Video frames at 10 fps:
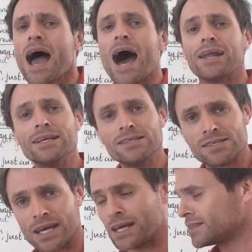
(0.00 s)
And
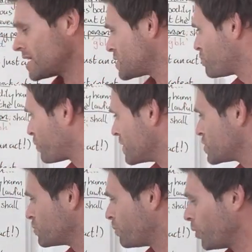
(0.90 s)
indeed, this
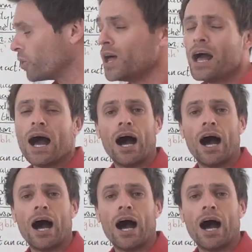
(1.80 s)
principle